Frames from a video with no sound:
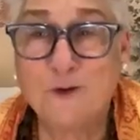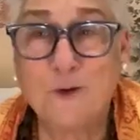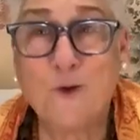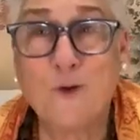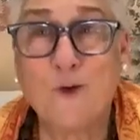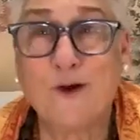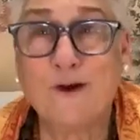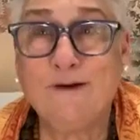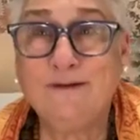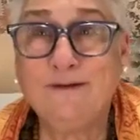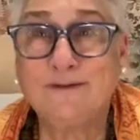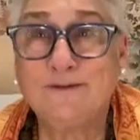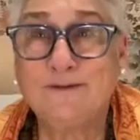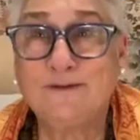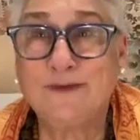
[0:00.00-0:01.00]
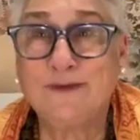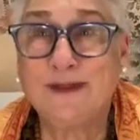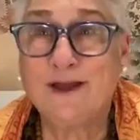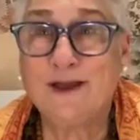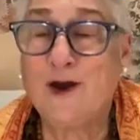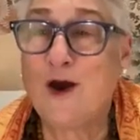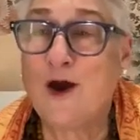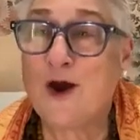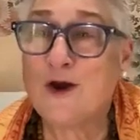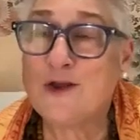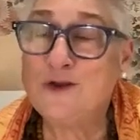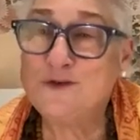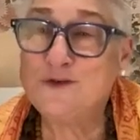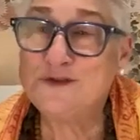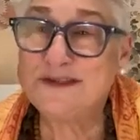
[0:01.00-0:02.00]
Or are
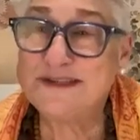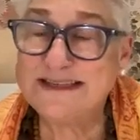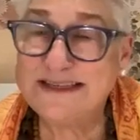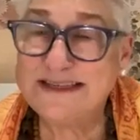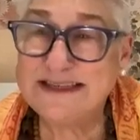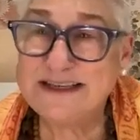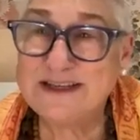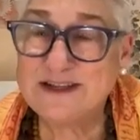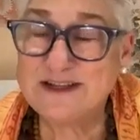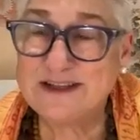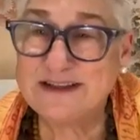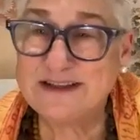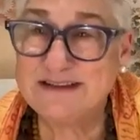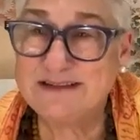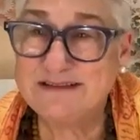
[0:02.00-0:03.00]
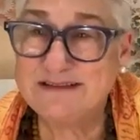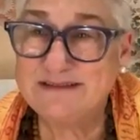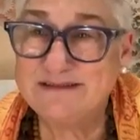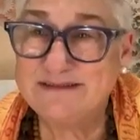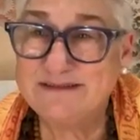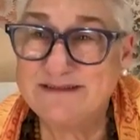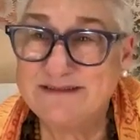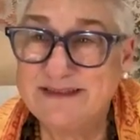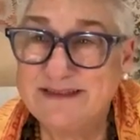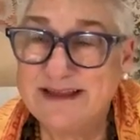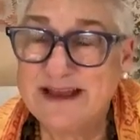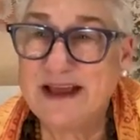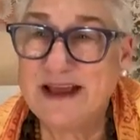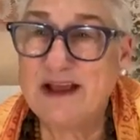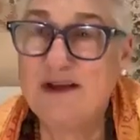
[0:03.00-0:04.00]
you still
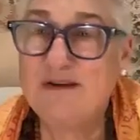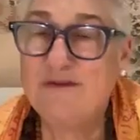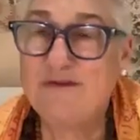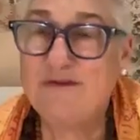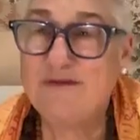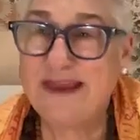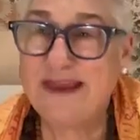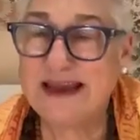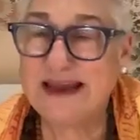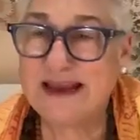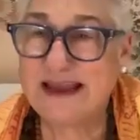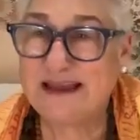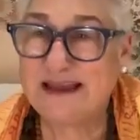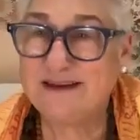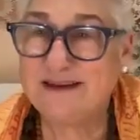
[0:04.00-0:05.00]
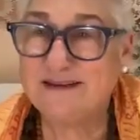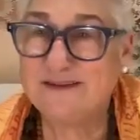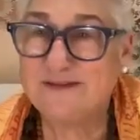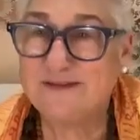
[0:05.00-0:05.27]
feeling